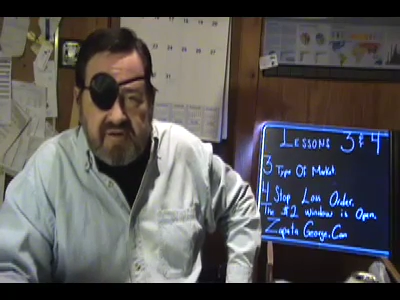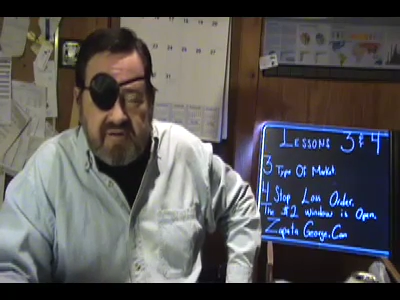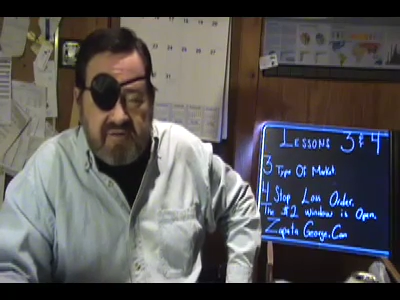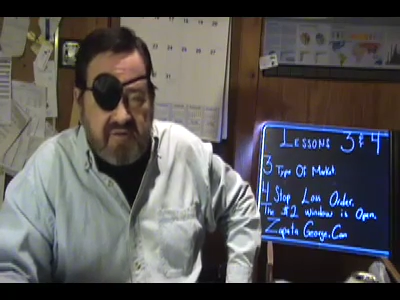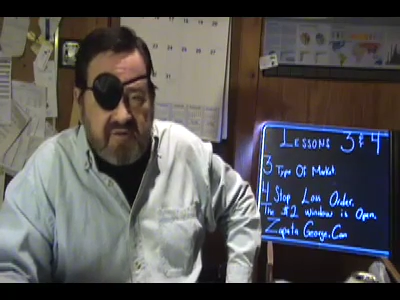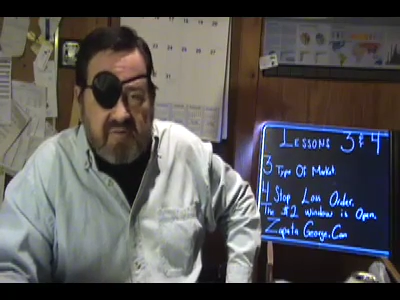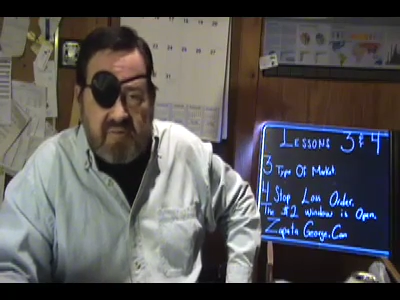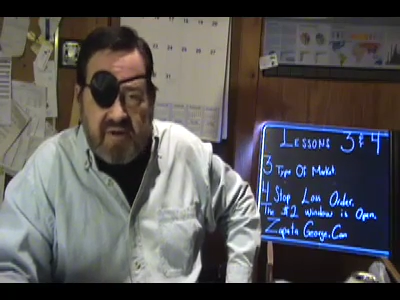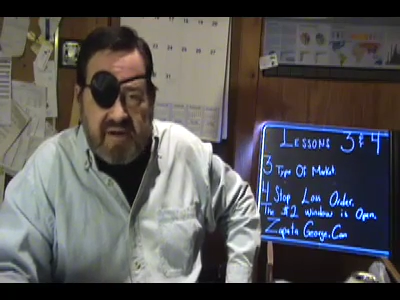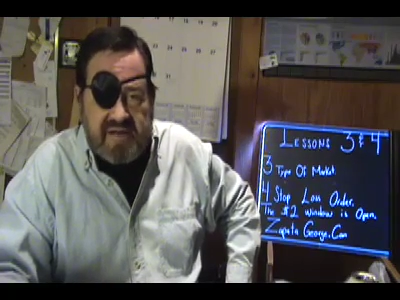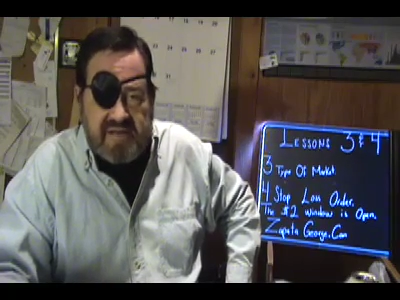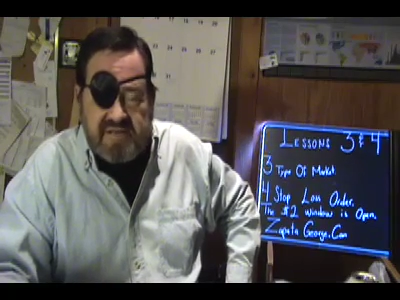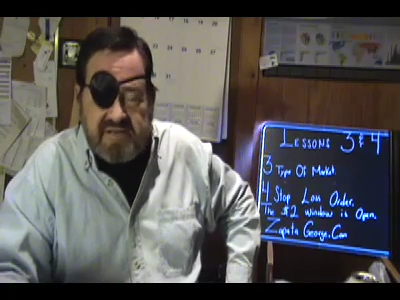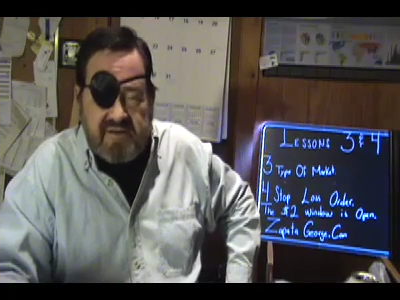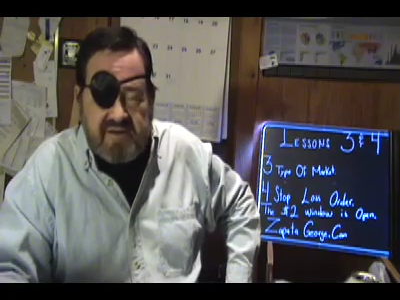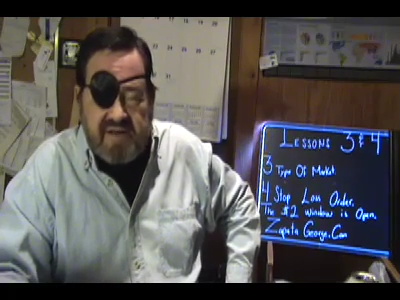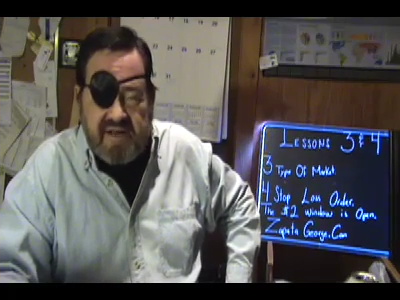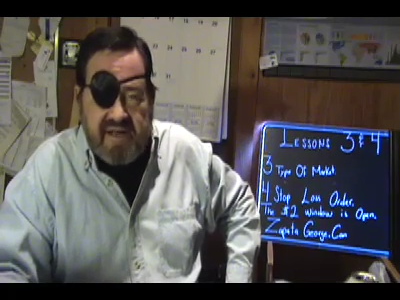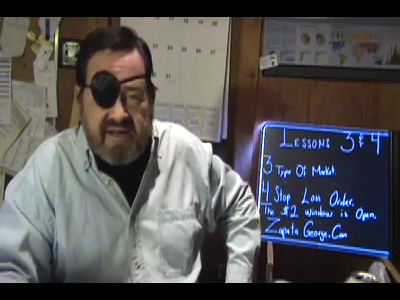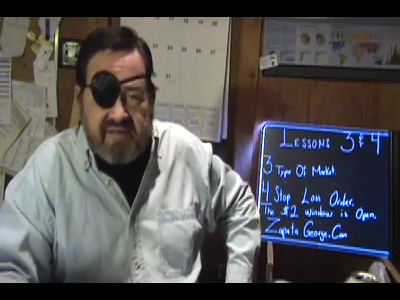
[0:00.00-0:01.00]
Nobody's
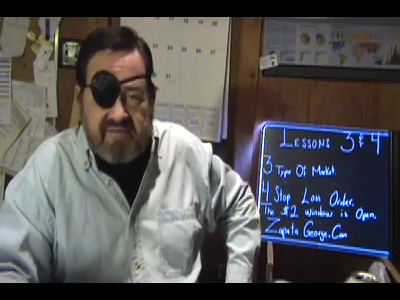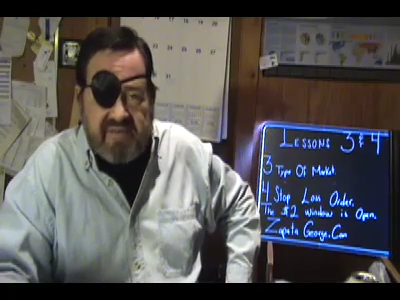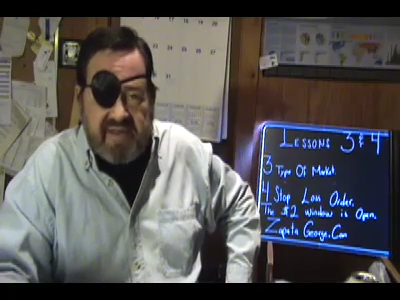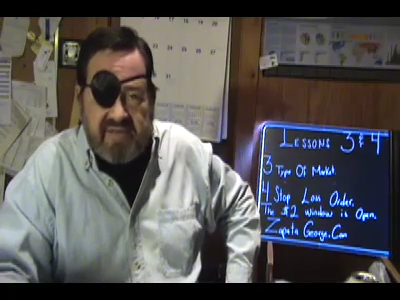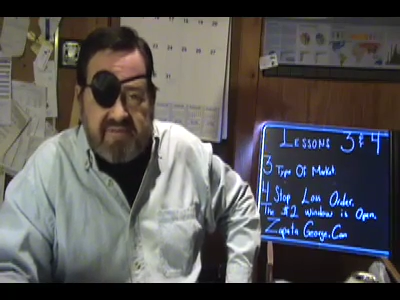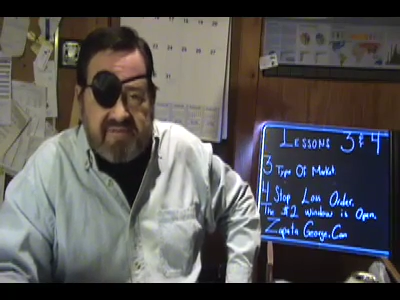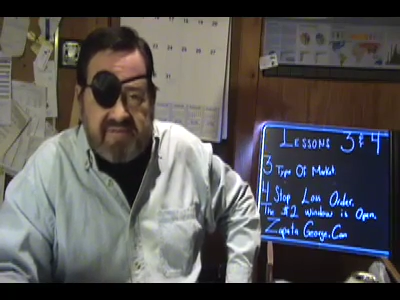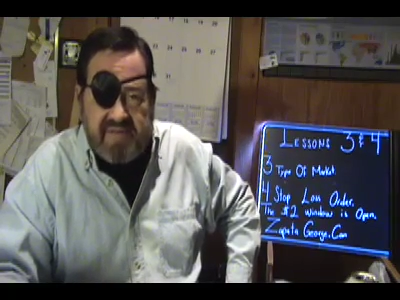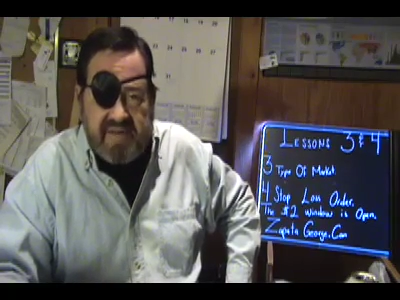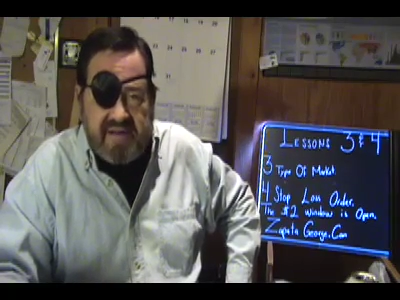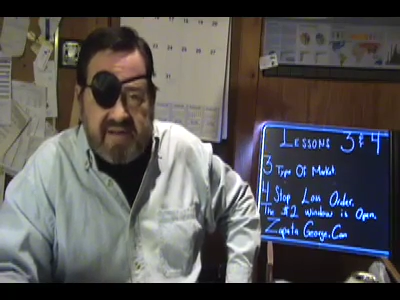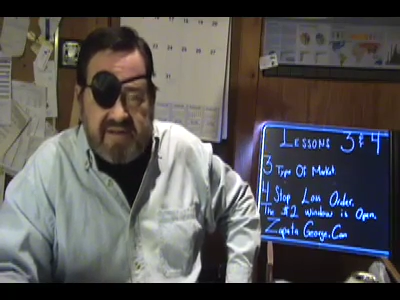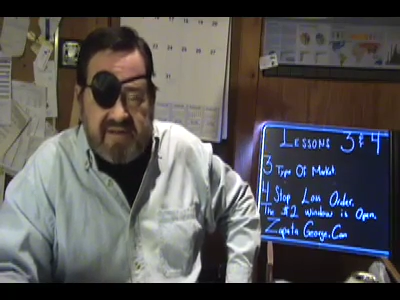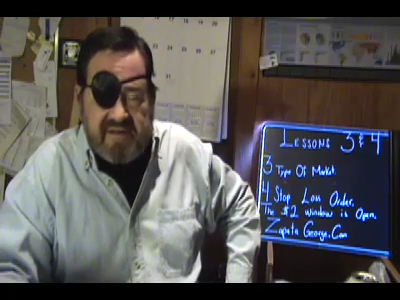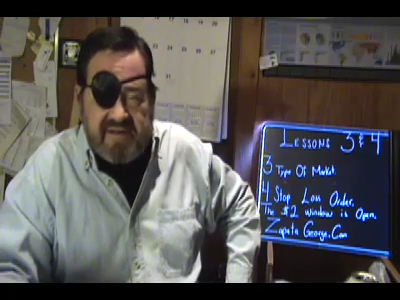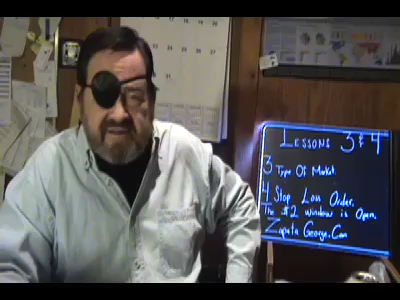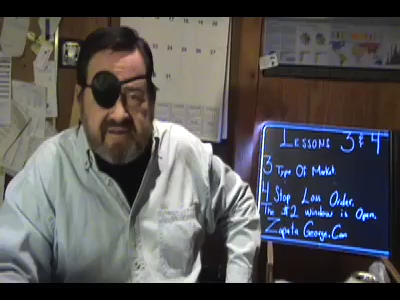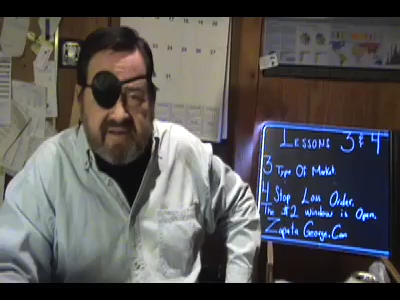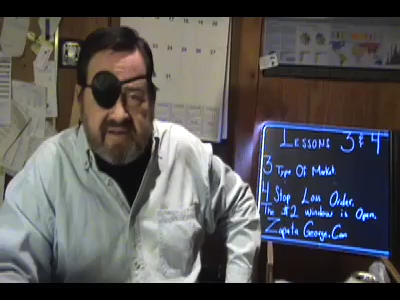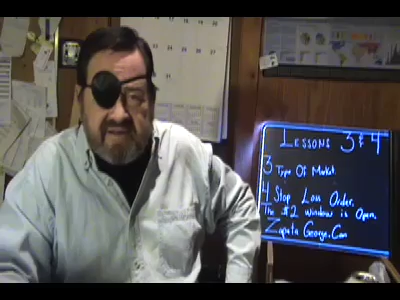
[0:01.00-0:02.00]
going to have that feeling
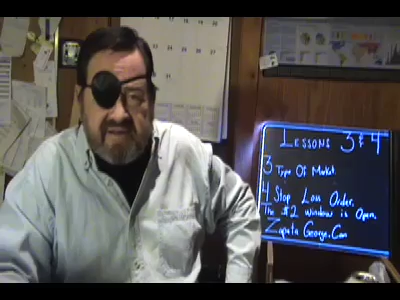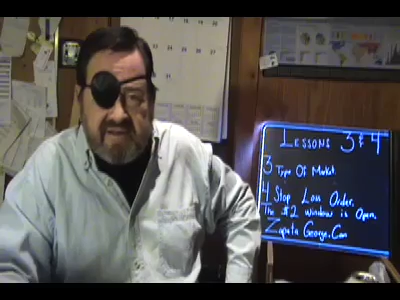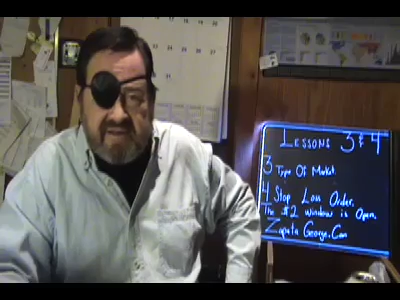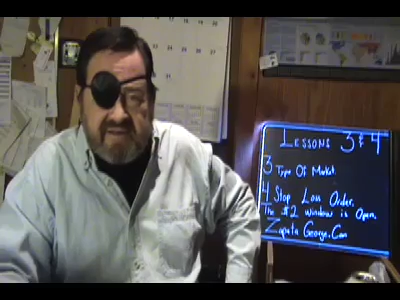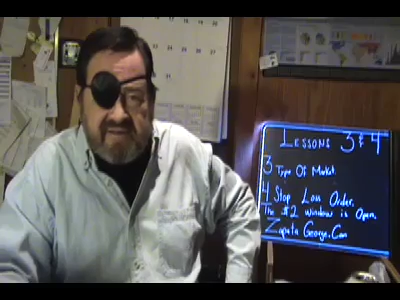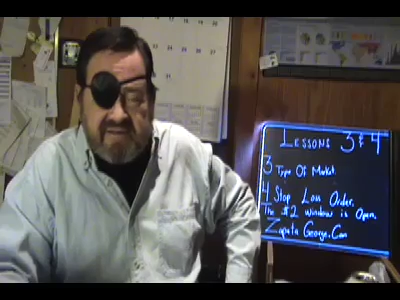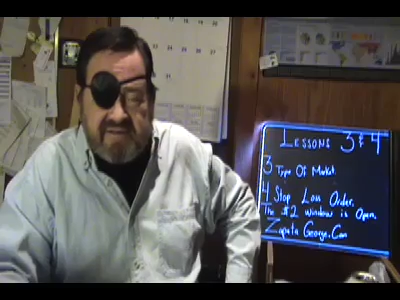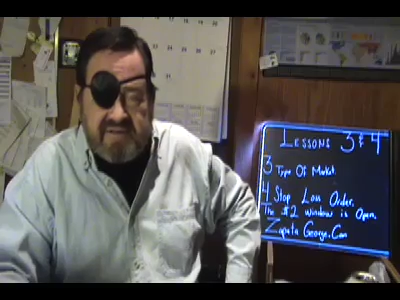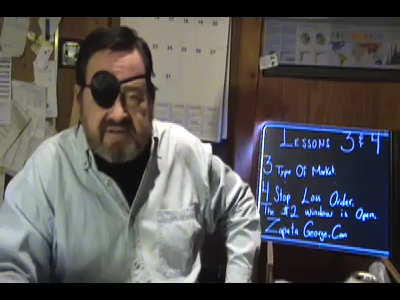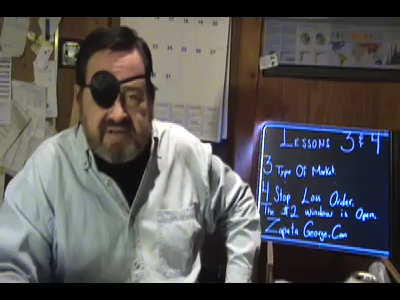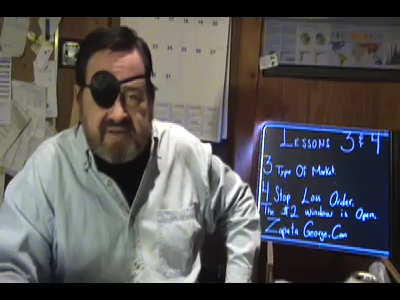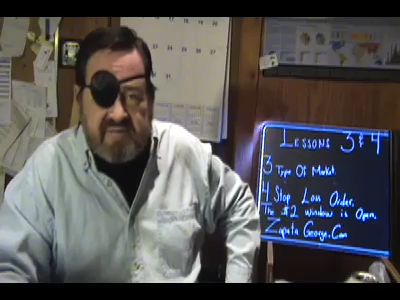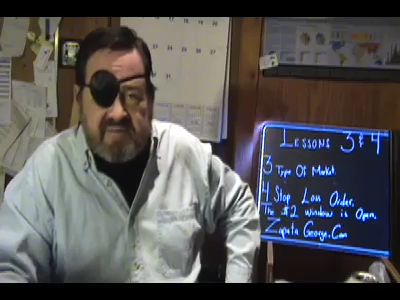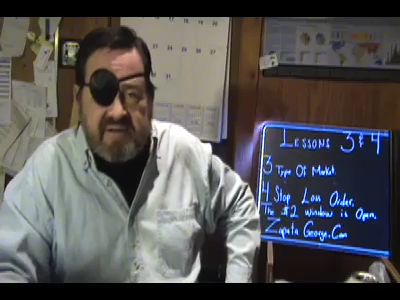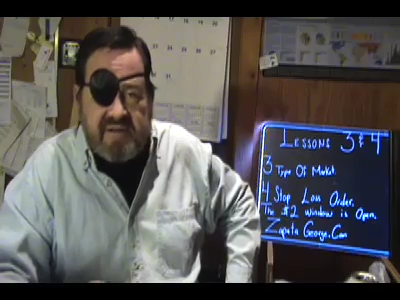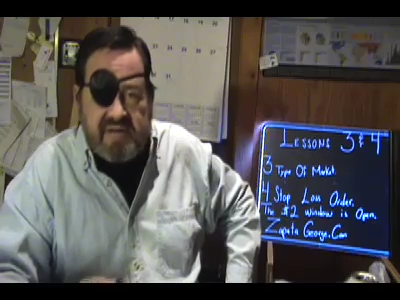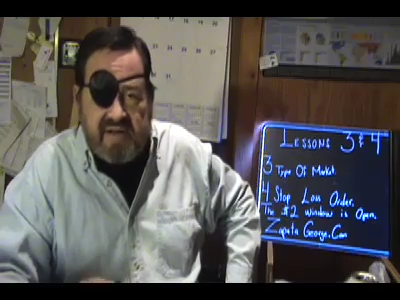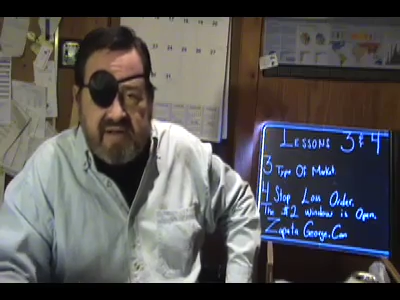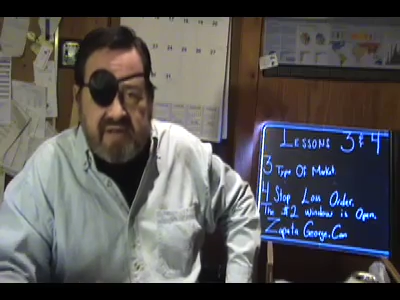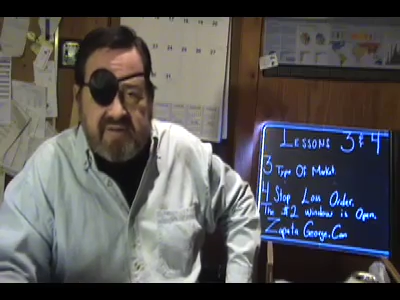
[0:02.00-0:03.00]
in the gut of their
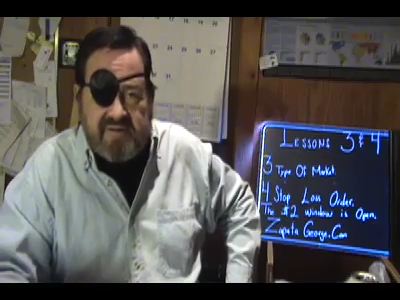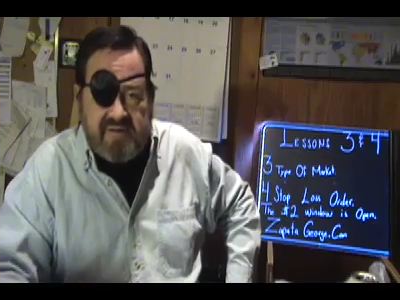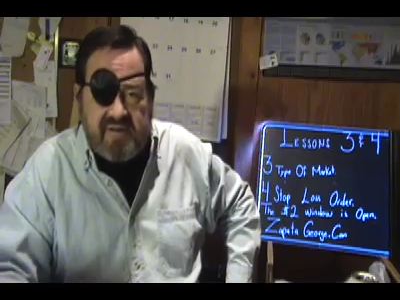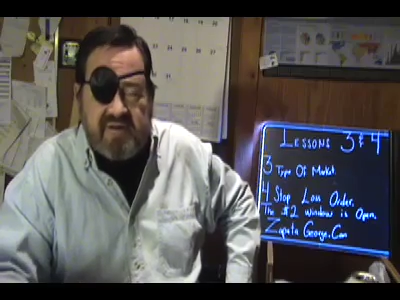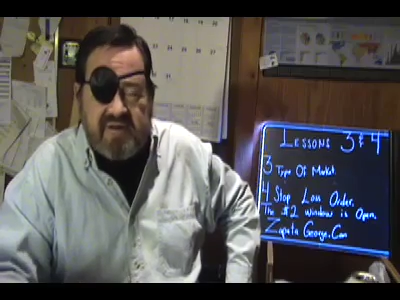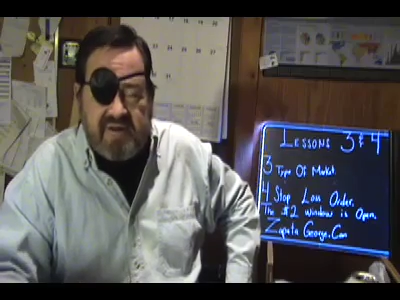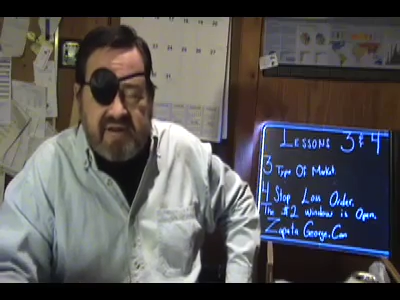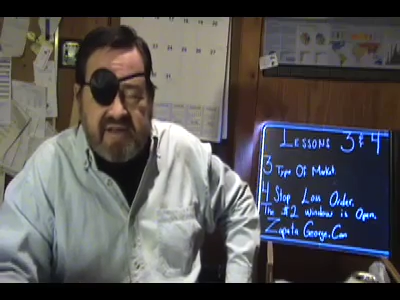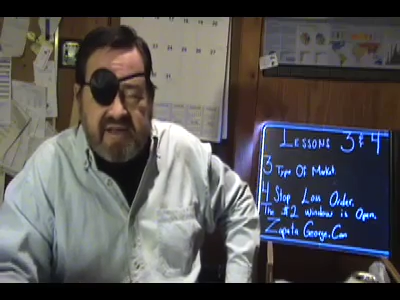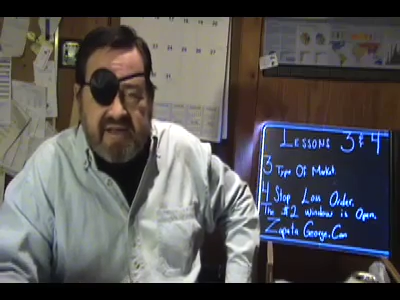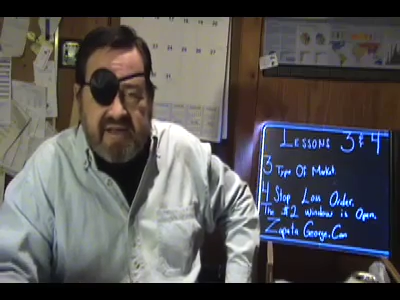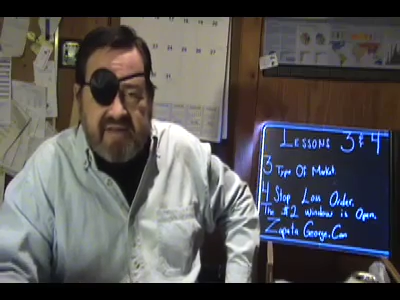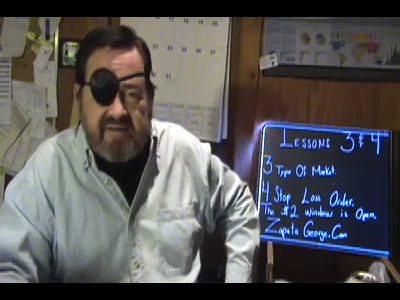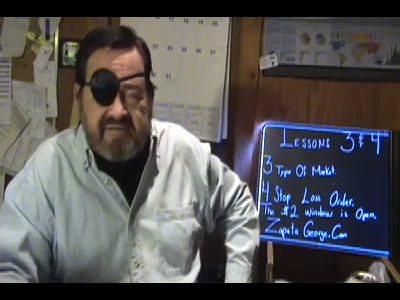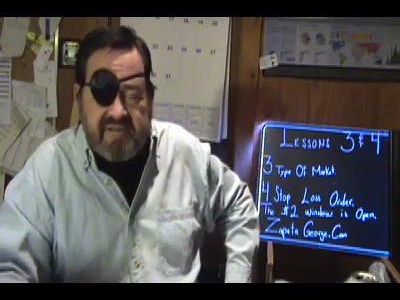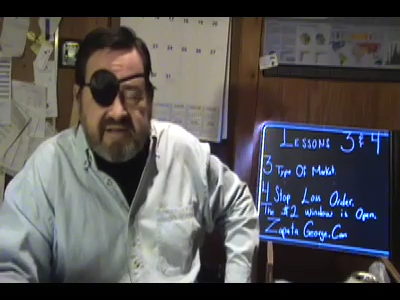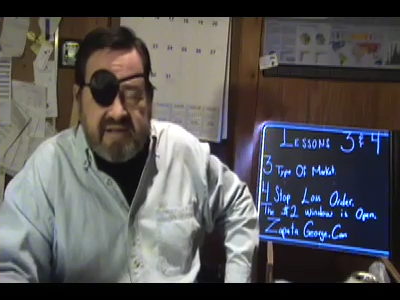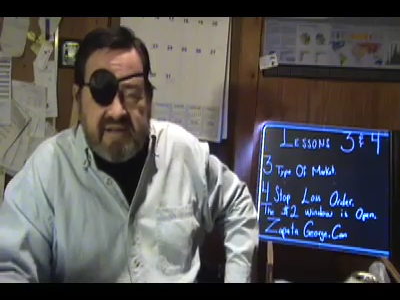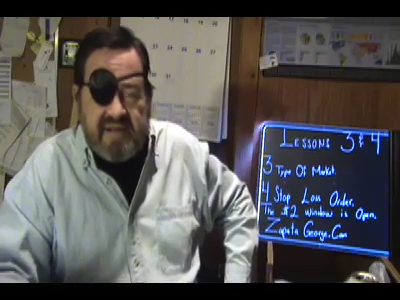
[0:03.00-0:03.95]
stomach like you're going to have.